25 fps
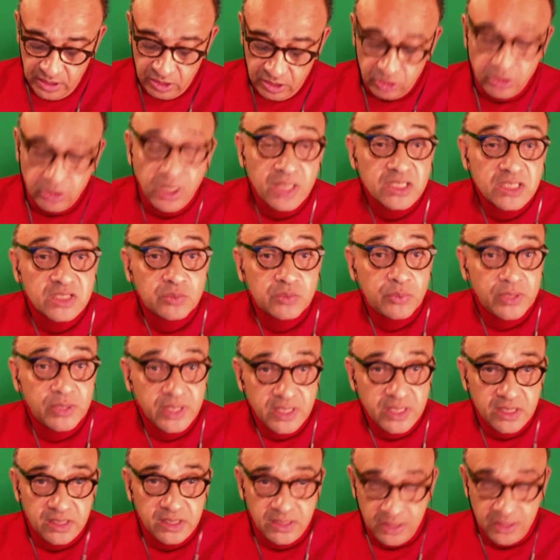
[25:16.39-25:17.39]
trust
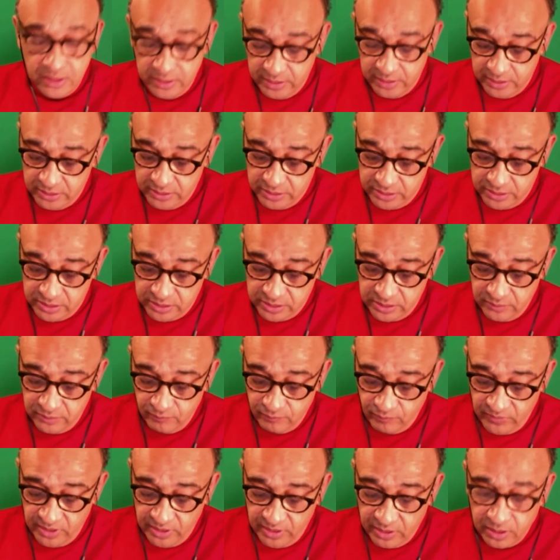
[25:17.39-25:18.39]
within the elites,
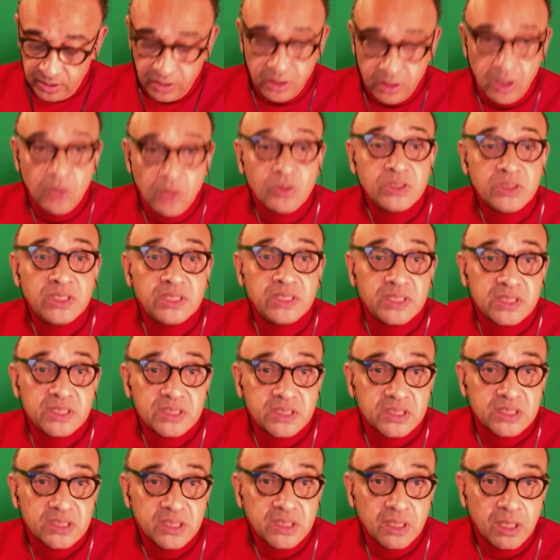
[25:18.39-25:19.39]
the
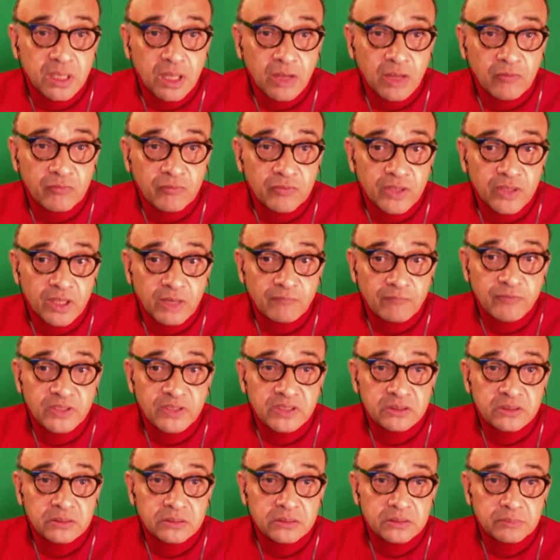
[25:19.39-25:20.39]
coziness of
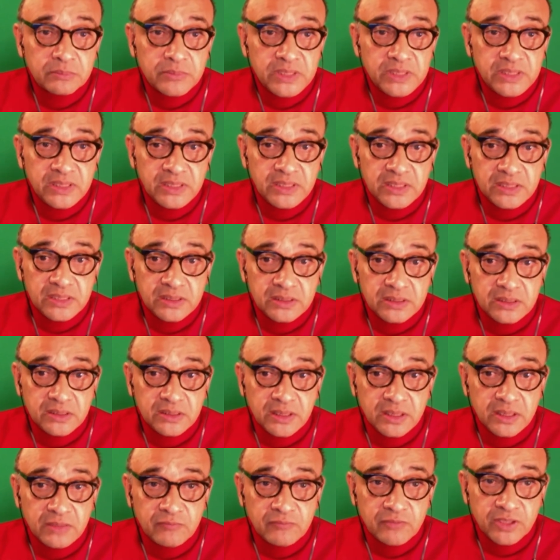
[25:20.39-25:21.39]
officials meeting
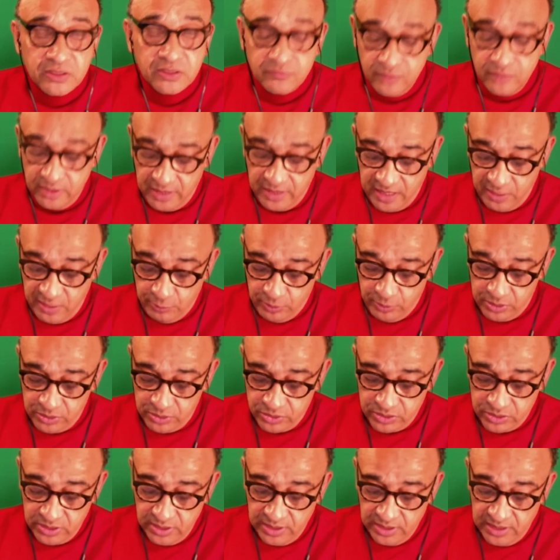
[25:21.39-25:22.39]
in front of the
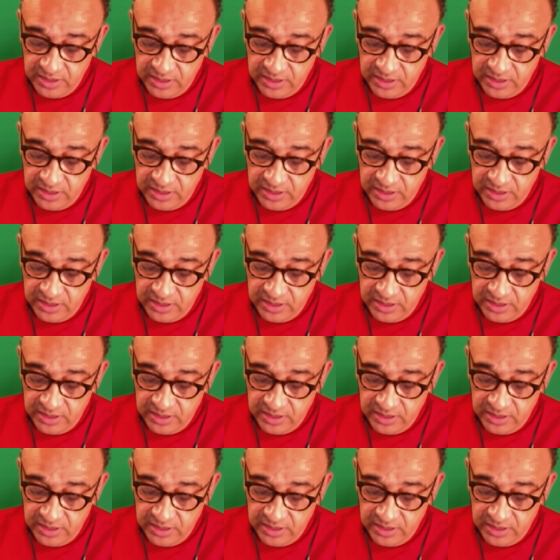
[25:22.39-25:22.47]
cameras,